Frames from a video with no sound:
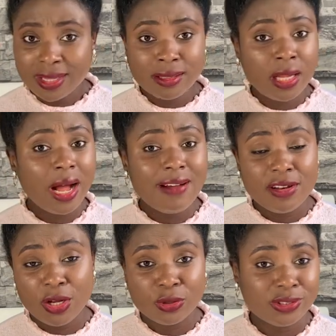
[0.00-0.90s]
Now I have a
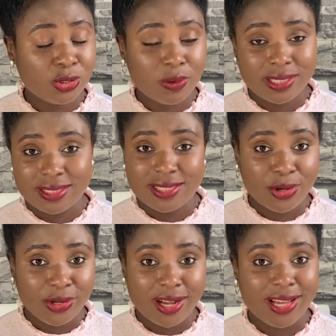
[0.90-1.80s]
little story to
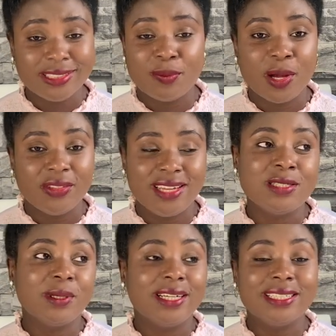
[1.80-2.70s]
tell you guys about
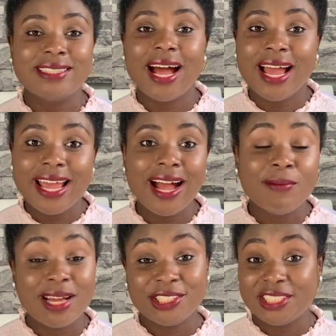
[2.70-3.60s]
this because I
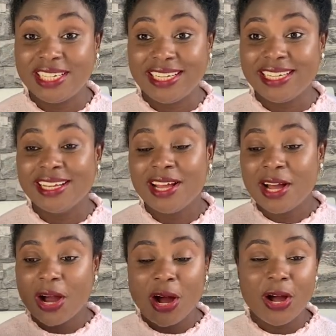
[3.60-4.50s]
am actually
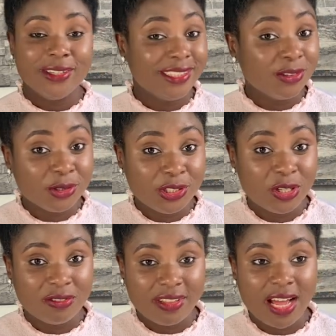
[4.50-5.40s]
uh, guilty
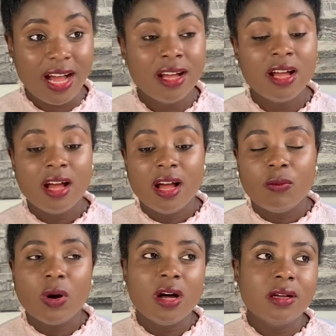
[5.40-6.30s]
of that.
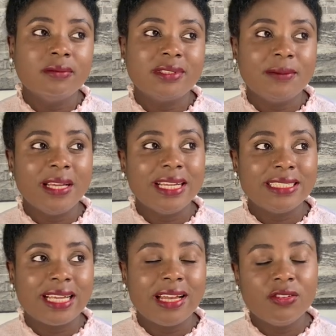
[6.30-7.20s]
Well, to be
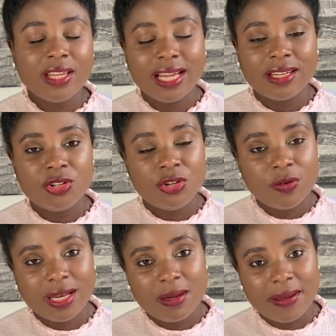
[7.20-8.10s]
honest, I don't think I knew
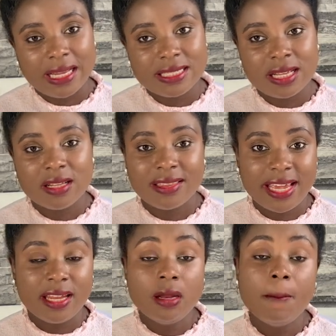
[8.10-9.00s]
any better
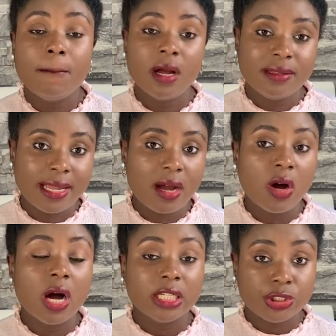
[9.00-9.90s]
then, but
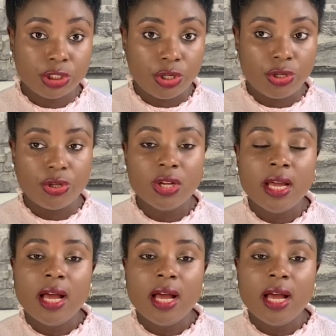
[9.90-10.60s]
now I do.